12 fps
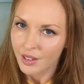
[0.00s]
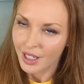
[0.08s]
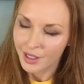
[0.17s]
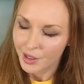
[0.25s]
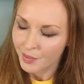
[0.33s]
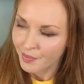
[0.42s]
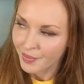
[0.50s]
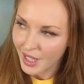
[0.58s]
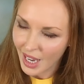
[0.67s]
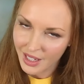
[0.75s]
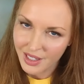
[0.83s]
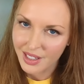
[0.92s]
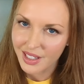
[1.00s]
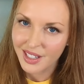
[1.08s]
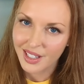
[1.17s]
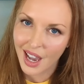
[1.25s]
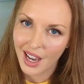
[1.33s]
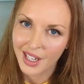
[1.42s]
And as an
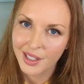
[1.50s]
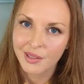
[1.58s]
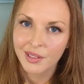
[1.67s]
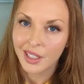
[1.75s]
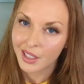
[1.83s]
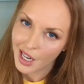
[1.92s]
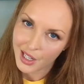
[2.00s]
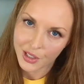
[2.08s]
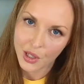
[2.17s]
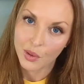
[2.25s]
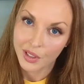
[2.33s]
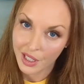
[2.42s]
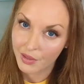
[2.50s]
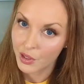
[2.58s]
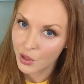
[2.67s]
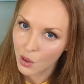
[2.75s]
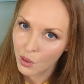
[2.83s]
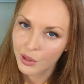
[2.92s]
aside, in case no one's ever
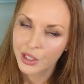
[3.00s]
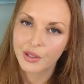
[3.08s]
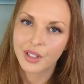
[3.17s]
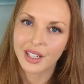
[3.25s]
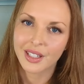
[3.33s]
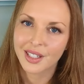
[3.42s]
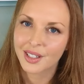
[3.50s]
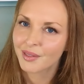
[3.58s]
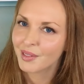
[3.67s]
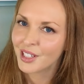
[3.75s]
told you this,